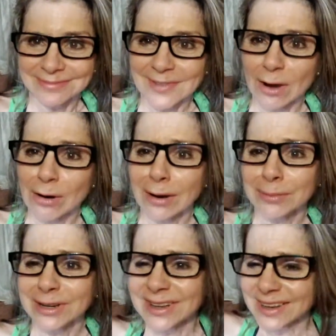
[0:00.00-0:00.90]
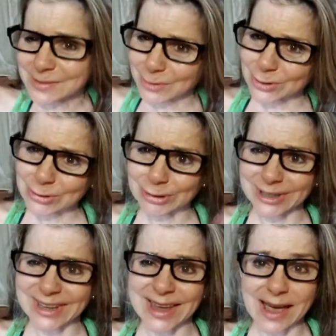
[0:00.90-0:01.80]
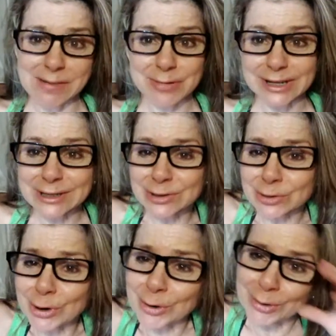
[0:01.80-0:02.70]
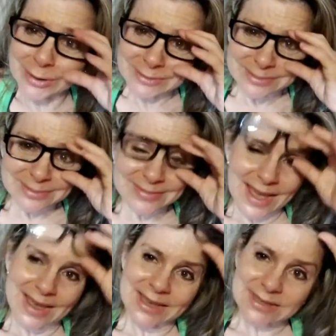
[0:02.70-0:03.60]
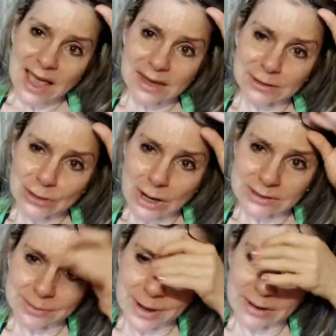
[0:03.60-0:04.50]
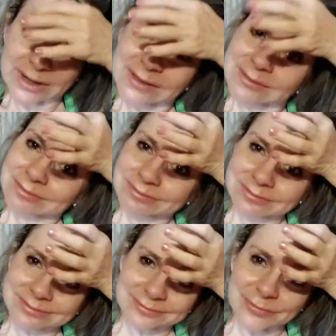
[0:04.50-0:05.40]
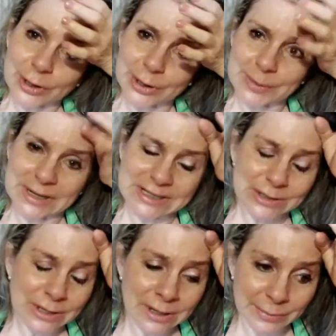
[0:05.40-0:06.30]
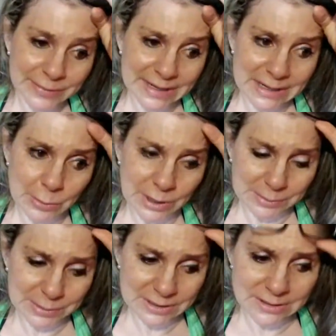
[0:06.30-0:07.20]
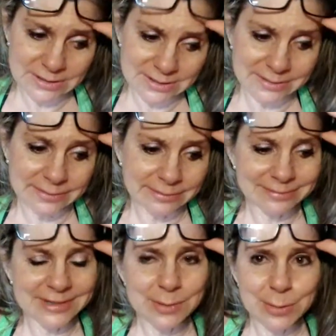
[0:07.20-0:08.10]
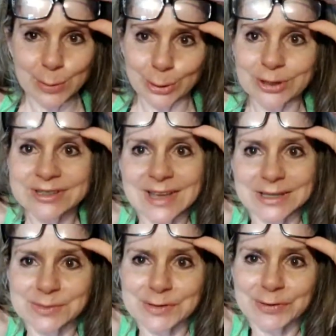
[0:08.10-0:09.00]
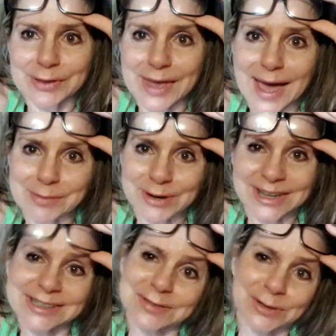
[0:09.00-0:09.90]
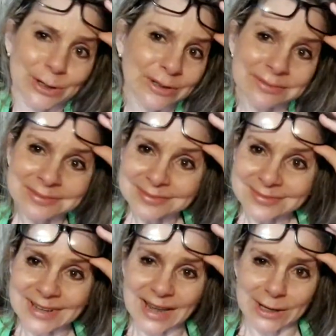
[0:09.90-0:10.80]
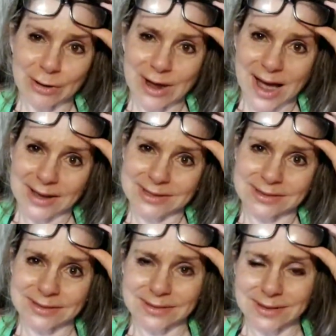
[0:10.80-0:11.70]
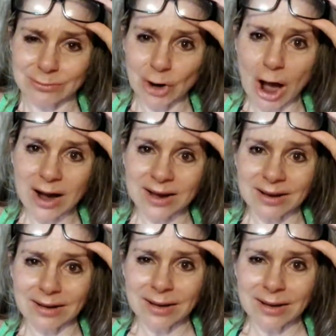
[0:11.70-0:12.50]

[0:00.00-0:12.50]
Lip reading: Oh, I'm going to get emotional again, but it's true. I guess I hadn't talked about it very much with anyone because some people criticize me for that, but I just feel like you guys rock.